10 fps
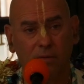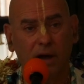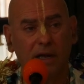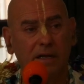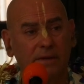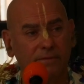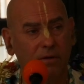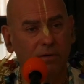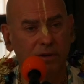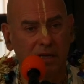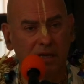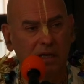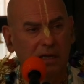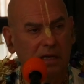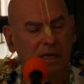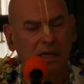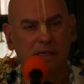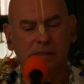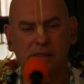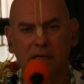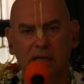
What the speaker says: When a devotee is